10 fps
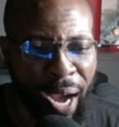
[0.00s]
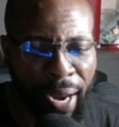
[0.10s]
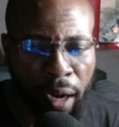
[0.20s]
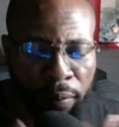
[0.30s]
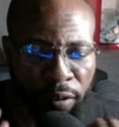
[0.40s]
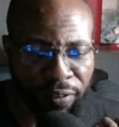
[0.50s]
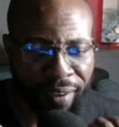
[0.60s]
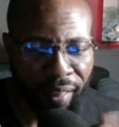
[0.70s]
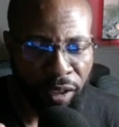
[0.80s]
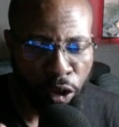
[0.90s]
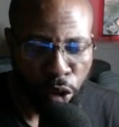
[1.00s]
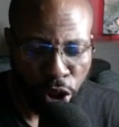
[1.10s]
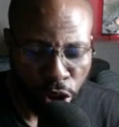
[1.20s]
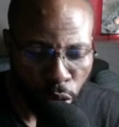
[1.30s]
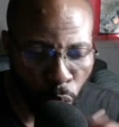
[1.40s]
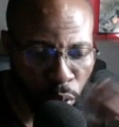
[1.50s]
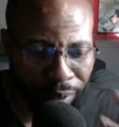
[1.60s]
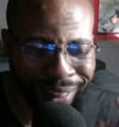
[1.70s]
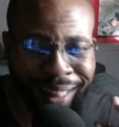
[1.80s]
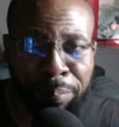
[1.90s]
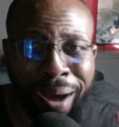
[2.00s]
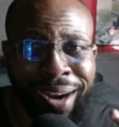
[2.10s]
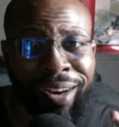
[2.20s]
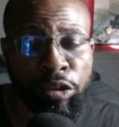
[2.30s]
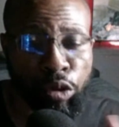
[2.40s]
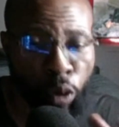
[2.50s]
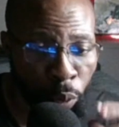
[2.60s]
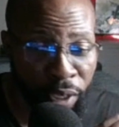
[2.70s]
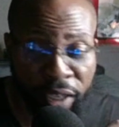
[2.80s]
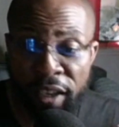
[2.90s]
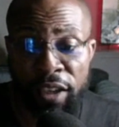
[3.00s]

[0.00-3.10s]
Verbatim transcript: I love the fact that, you know, she told that background story,